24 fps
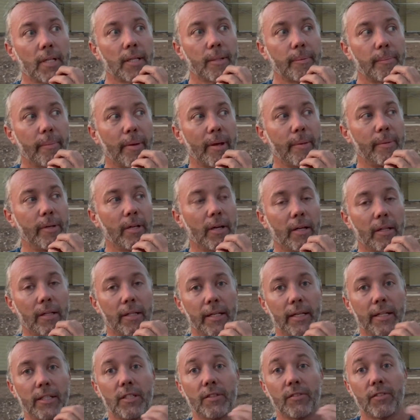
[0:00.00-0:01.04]
maybe on the
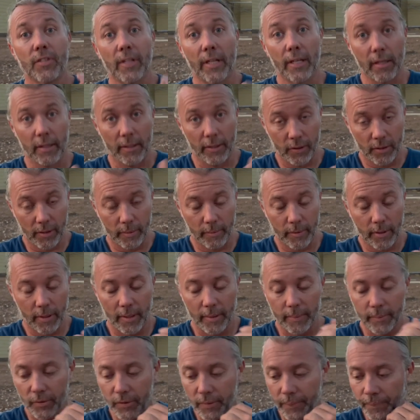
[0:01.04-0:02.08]
edge of sanity
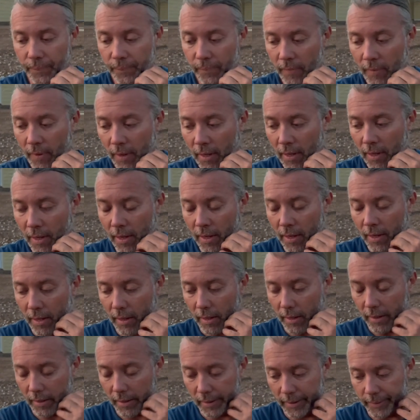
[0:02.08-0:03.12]
sometimes.
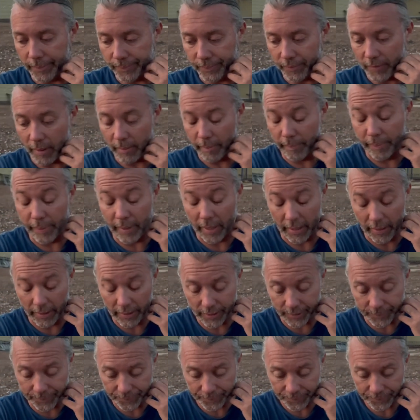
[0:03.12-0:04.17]
Um,
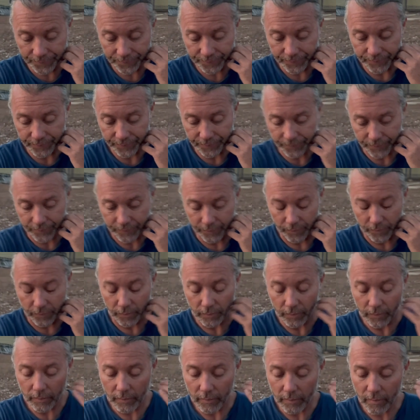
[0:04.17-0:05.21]
but
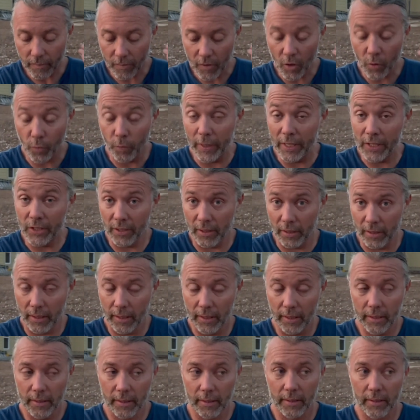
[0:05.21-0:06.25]

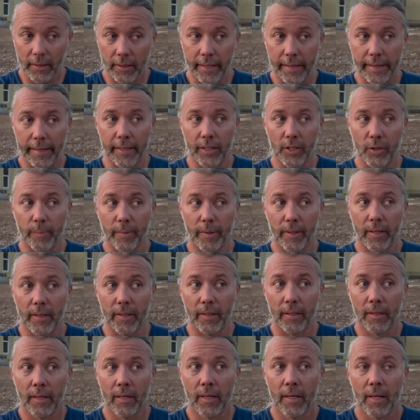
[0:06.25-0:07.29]
recently, he has
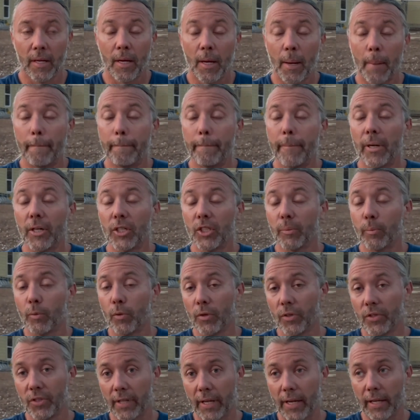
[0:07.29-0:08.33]
been much
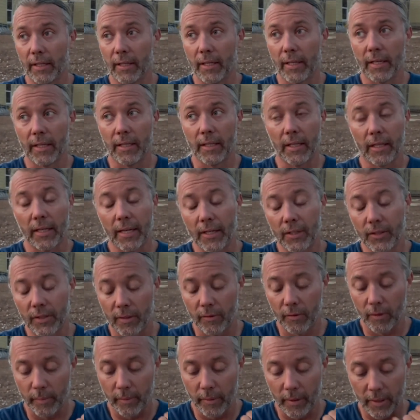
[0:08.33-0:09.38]
more sane, like in the last
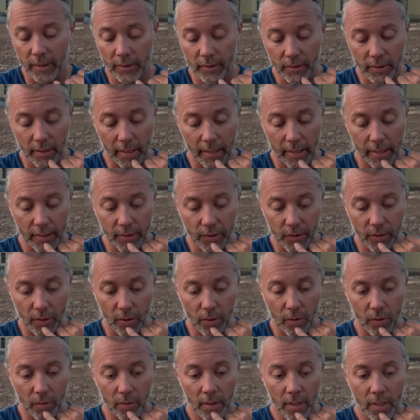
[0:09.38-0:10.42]
several months. And
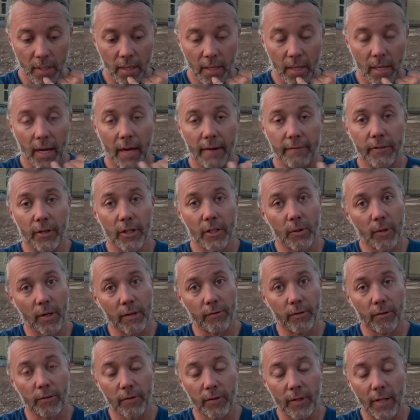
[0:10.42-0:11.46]
so I'm very
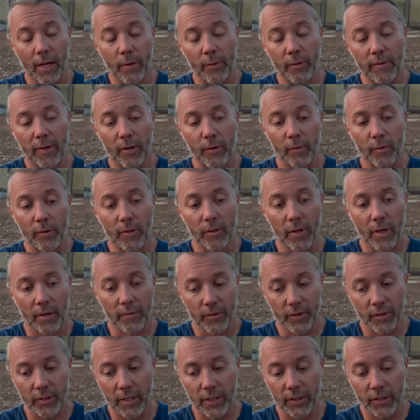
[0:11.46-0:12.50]
grateful for that. We've had real
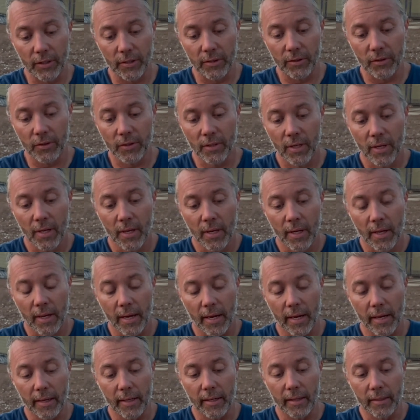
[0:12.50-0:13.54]
conversations,
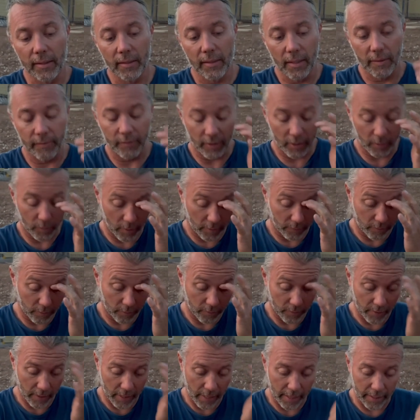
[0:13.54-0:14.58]
and I'm very grateful
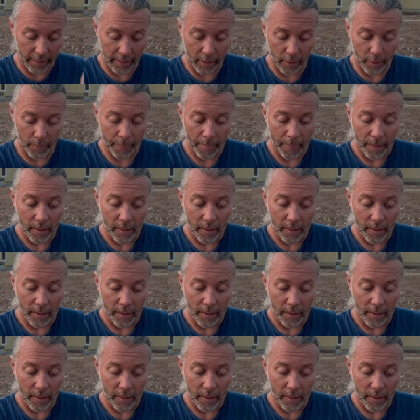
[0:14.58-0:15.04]
for that. Now,